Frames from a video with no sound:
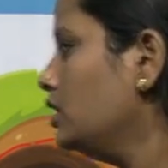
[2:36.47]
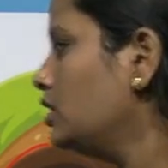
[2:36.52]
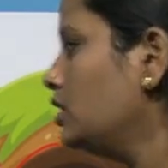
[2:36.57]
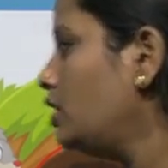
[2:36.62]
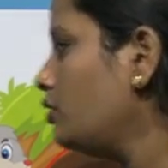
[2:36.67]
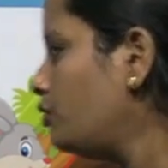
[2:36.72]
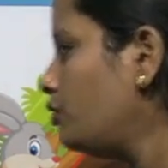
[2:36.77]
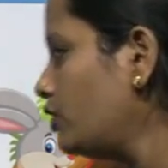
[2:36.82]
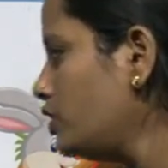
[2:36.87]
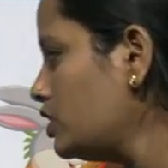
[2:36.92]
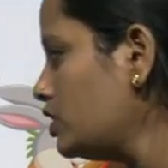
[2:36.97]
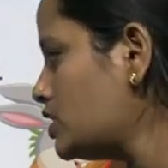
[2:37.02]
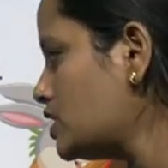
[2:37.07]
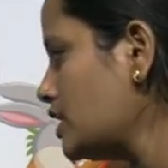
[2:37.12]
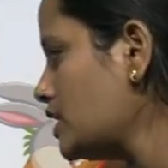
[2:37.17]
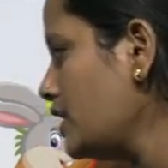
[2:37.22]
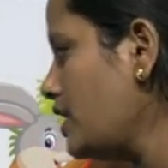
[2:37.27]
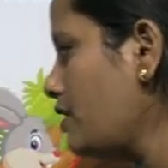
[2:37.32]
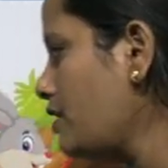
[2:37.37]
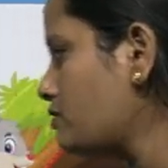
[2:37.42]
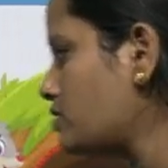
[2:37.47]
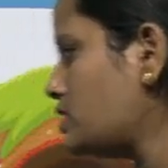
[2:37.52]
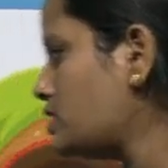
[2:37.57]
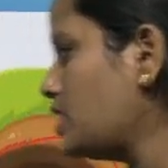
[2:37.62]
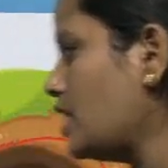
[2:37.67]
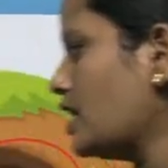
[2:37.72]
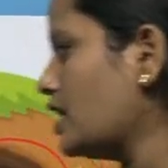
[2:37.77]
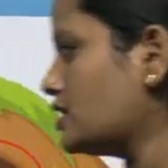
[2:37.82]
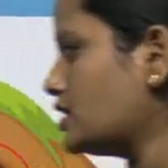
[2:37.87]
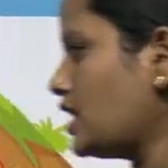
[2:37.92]
The words lives,
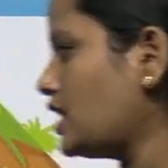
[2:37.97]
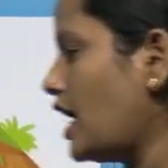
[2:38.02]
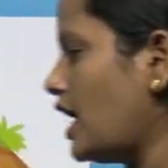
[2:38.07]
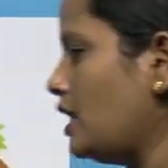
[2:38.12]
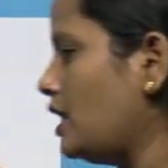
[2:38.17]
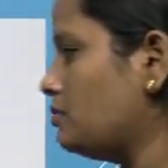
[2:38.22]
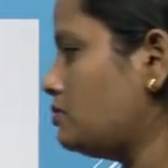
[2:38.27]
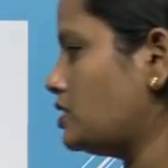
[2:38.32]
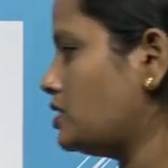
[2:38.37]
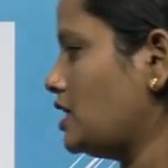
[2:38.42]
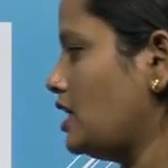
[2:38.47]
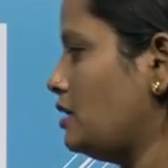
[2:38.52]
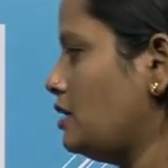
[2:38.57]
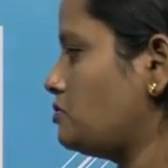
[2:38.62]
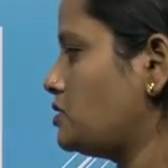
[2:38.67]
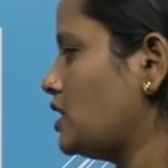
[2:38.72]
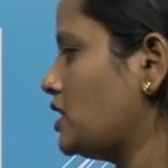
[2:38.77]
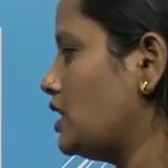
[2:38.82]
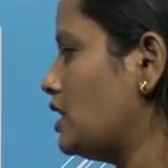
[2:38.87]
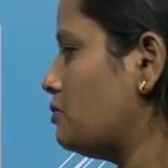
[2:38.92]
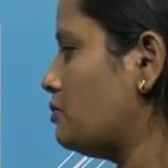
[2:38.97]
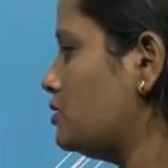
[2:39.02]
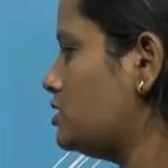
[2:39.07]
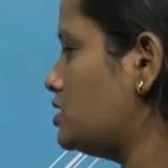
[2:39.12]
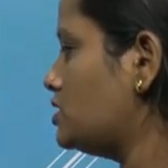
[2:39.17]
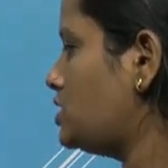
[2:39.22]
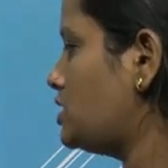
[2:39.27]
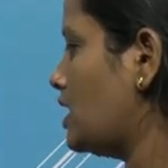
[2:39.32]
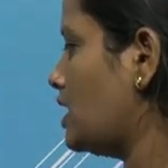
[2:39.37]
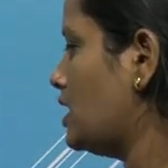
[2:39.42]
digs, helps, keeps and
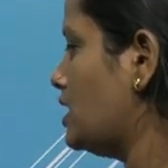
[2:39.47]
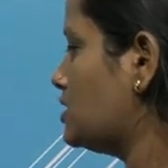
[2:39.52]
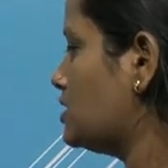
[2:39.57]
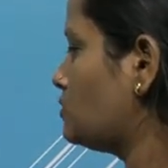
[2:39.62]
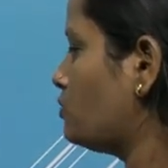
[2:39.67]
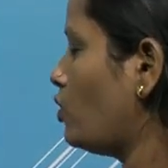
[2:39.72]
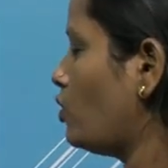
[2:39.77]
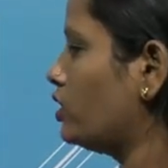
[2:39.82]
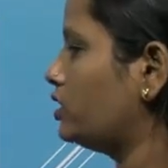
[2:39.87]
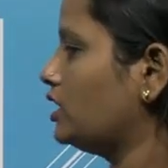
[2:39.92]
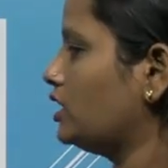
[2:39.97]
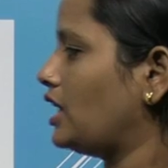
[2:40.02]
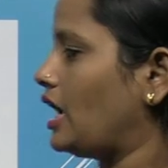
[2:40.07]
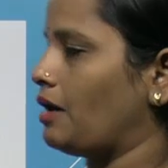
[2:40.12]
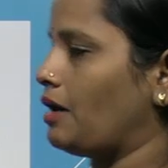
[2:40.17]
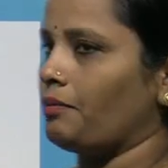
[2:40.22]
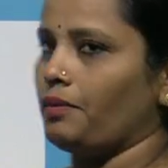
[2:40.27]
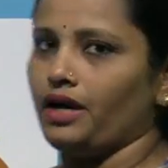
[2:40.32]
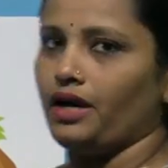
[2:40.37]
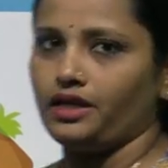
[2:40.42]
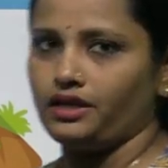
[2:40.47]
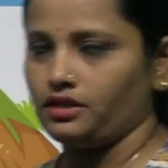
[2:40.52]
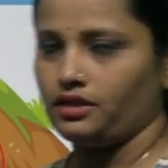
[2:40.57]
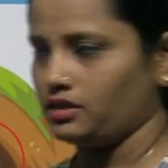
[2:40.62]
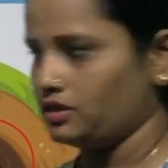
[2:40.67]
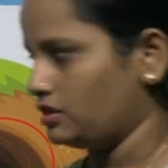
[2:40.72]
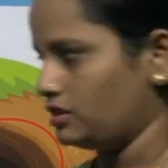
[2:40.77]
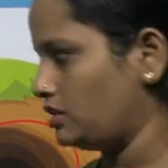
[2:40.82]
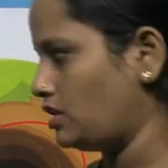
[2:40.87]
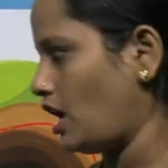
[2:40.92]
nibbles tell us what the rabbit
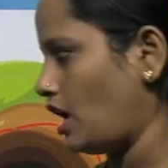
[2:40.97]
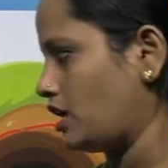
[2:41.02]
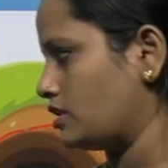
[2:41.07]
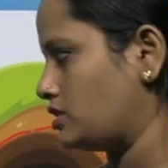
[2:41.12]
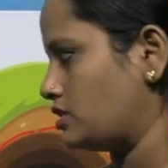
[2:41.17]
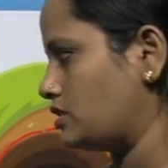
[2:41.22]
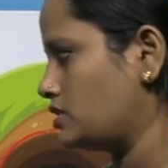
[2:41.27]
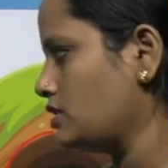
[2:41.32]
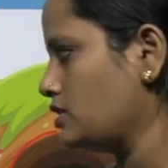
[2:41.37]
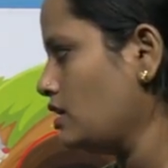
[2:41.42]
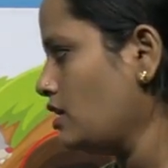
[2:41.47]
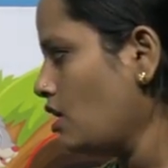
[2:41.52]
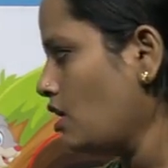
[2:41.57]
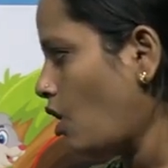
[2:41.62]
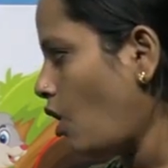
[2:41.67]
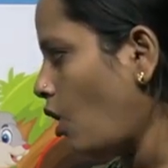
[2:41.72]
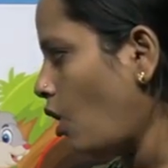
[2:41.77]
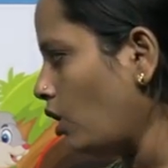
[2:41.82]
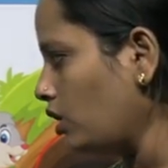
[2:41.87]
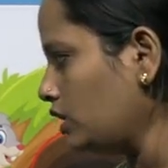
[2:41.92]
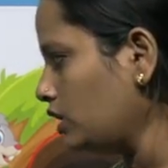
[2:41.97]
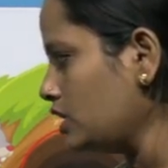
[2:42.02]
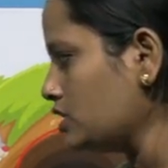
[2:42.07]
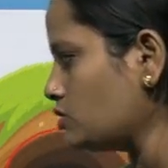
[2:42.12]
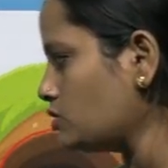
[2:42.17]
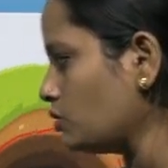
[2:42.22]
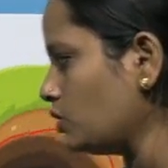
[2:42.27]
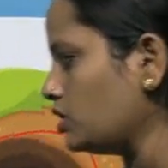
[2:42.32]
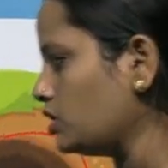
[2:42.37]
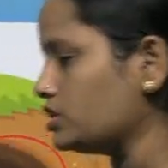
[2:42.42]
does. All
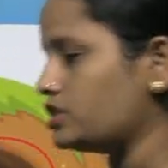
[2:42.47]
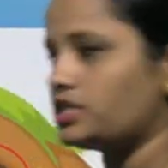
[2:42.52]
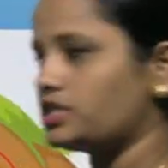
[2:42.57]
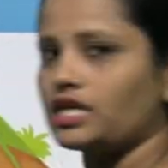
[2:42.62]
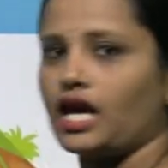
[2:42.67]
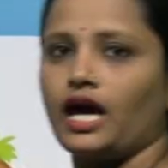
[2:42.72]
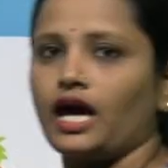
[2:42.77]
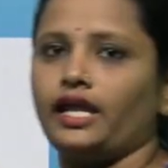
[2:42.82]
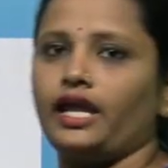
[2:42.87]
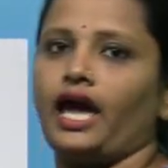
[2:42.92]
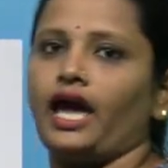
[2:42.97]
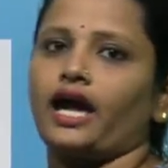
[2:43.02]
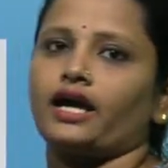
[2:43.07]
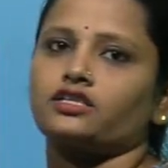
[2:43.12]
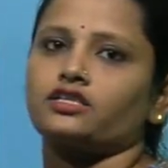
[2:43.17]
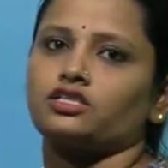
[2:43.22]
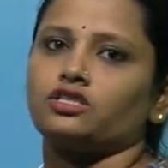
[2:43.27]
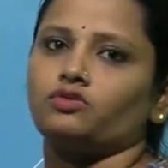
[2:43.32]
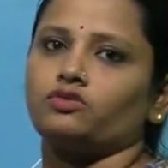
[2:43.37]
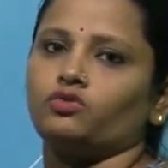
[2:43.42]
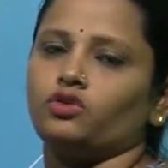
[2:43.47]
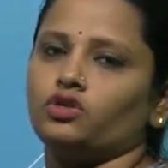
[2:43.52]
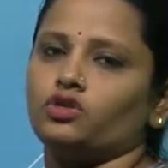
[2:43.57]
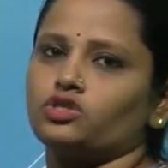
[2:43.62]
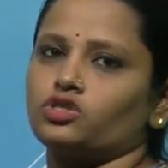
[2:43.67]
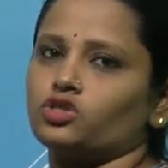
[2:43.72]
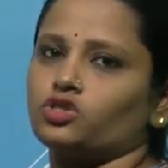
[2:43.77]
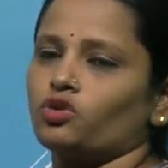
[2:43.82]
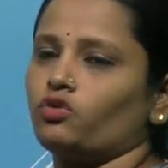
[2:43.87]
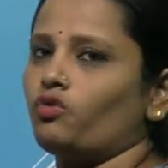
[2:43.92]
these words are action
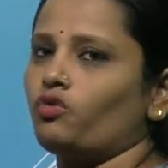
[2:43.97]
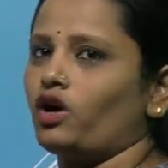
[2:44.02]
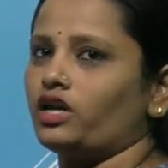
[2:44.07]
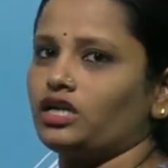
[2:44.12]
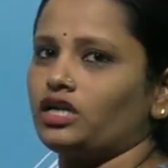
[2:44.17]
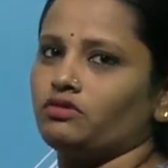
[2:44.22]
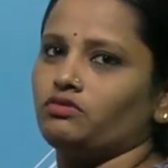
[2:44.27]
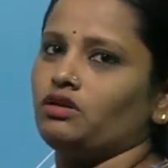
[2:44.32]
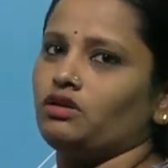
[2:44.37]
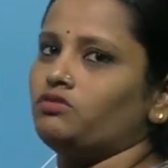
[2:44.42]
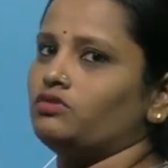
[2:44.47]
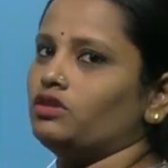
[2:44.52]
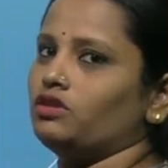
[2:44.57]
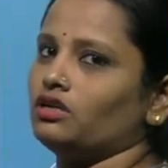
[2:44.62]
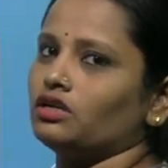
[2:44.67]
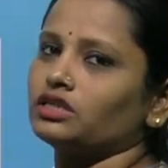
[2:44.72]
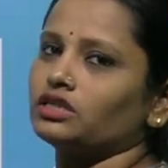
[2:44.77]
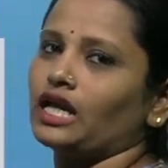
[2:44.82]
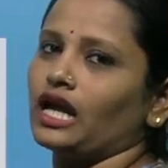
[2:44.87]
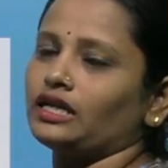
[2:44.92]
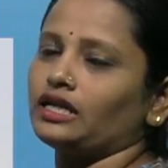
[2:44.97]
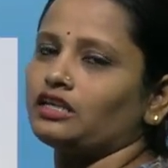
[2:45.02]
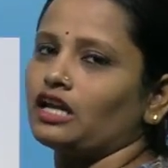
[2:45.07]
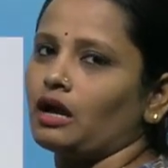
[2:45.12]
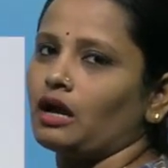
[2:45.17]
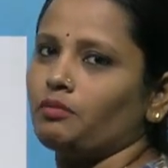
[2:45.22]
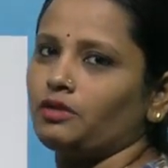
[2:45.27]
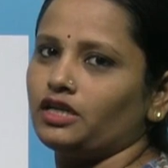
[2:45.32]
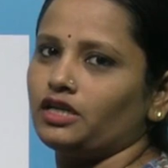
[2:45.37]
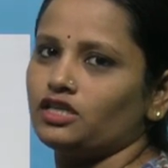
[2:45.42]
words. So whatever work that
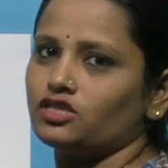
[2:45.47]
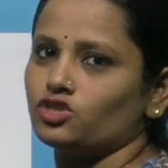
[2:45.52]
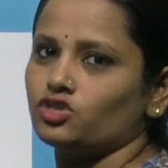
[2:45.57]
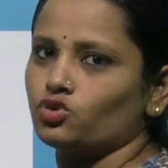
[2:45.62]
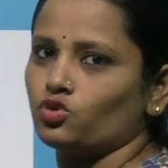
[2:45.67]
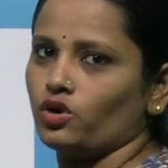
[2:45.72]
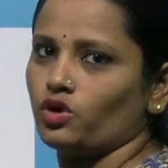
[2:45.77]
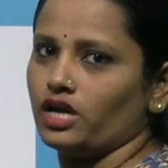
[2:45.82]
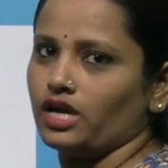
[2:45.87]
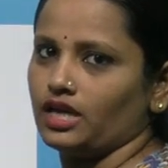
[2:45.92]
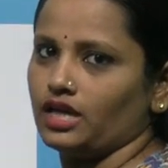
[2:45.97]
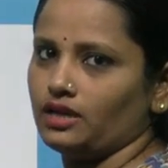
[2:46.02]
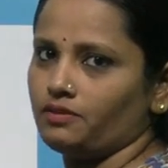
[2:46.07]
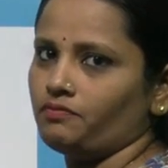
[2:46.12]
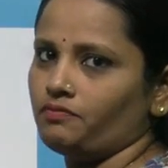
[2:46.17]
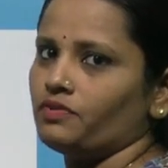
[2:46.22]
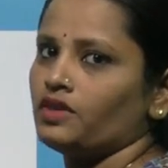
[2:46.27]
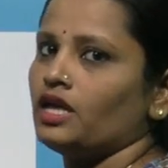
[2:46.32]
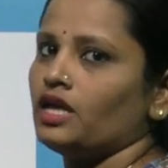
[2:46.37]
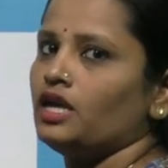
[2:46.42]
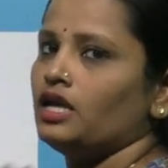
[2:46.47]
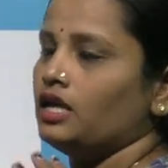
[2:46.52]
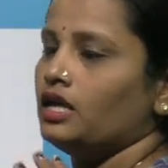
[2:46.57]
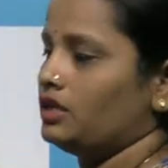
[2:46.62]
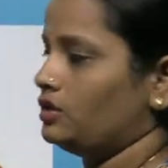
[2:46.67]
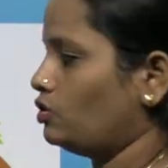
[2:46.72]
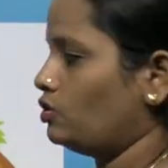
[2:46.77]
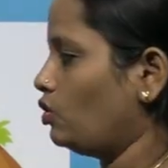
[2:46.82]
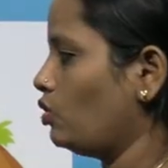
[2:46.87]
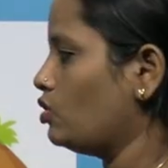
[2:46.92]
rabbit is doing,
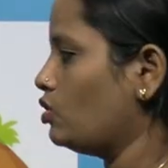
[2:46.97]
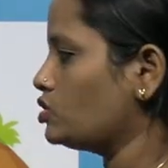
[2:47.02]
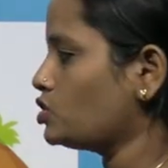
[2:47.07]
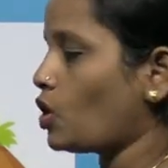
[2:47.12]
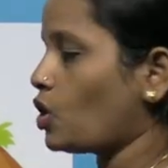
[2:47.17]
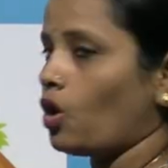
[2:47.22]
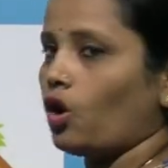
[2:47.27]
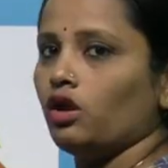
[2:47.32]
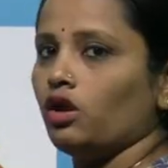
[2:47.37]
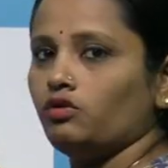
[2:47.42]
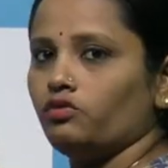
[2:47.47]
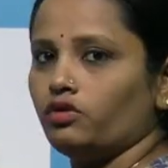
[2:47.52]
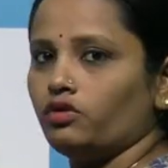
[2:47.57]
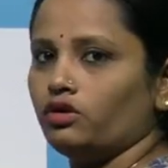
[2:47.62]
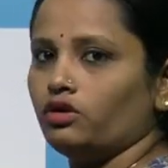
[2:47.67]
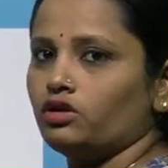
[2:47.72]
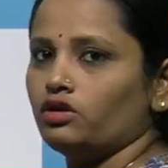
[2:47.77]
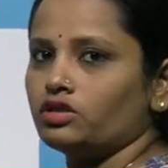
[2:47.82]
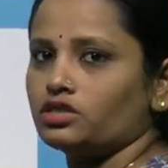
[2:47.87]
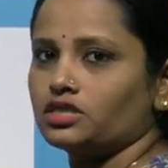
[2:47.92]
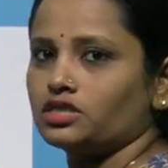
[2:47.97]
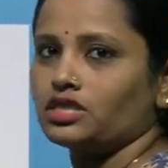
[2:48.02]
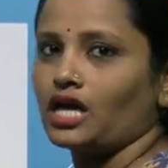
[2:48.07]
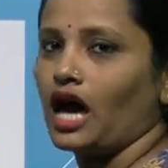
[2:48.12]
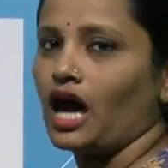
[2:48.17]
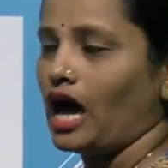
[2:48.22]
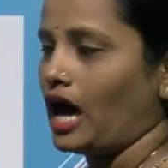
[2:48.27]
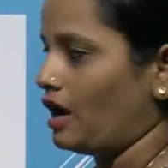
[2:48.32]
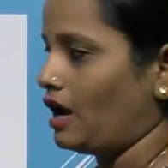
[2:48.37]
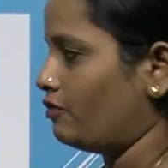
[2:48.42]
those all words
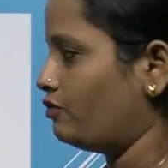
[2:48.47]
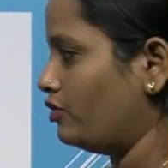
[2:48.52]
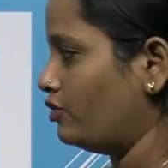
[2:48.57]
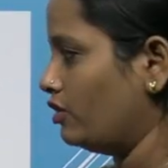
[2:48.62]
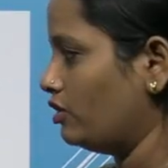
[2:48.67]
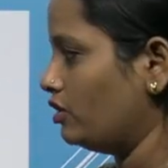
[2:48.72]
are